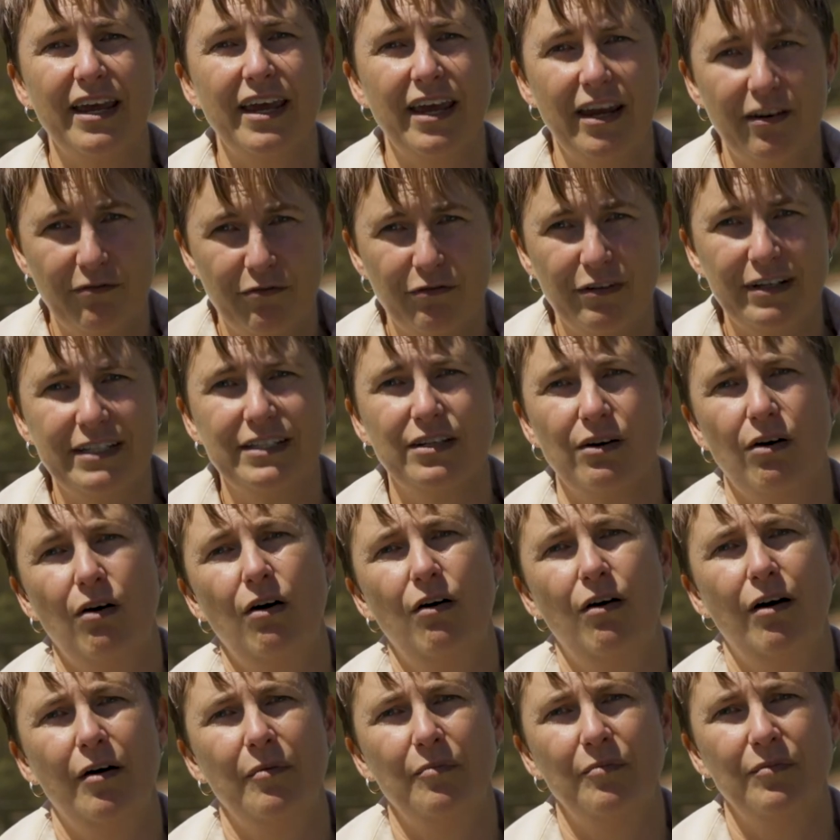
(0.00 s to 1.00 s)
every
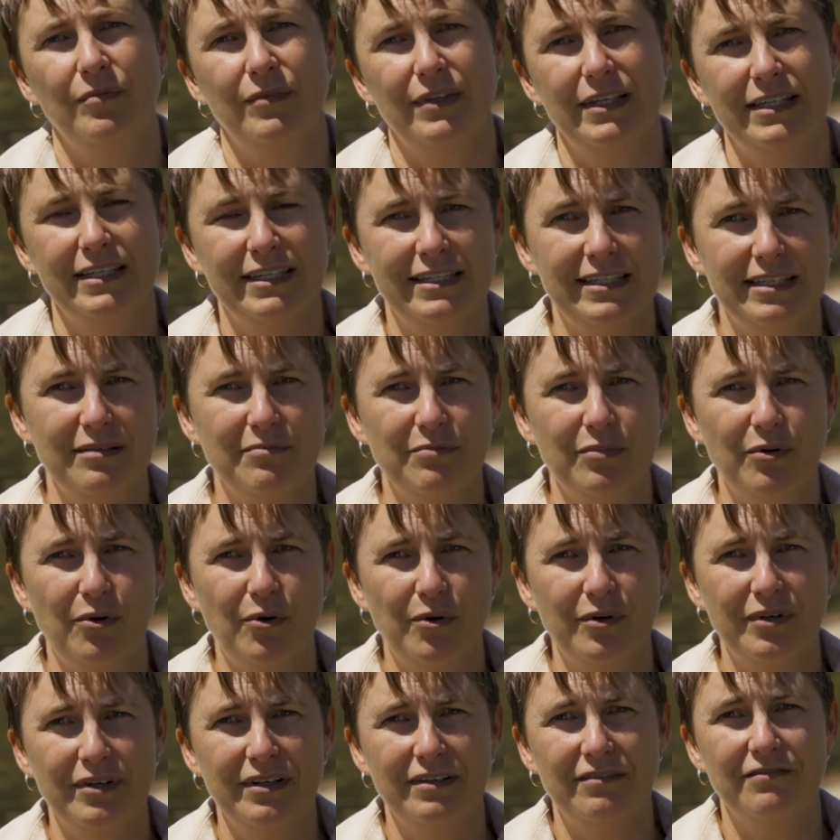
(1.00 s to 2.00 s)
time. This is
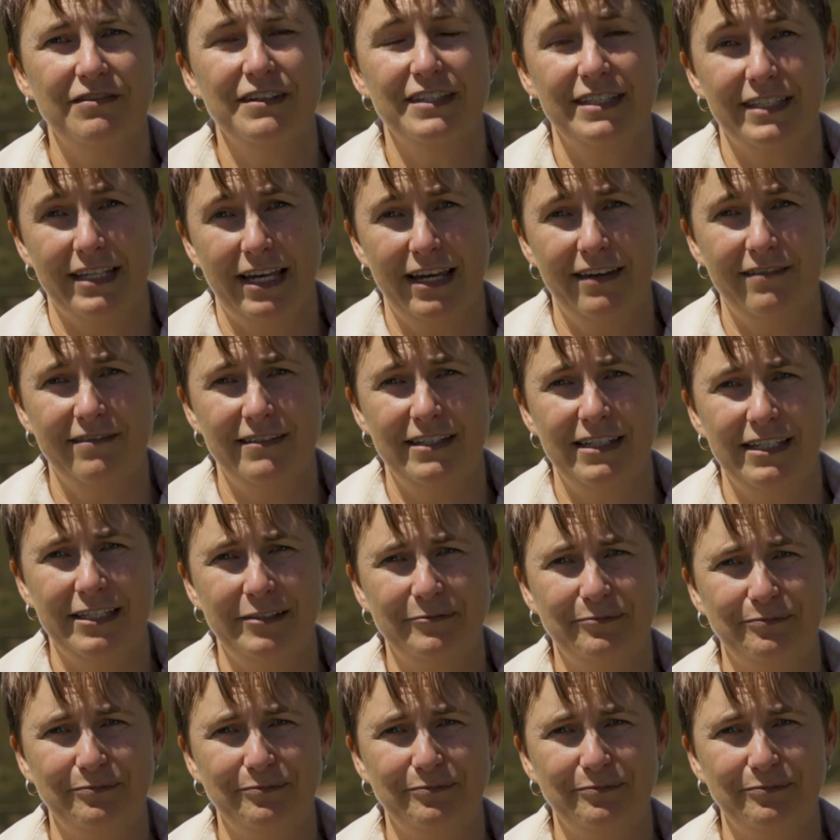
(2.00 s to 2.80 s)
important for safety.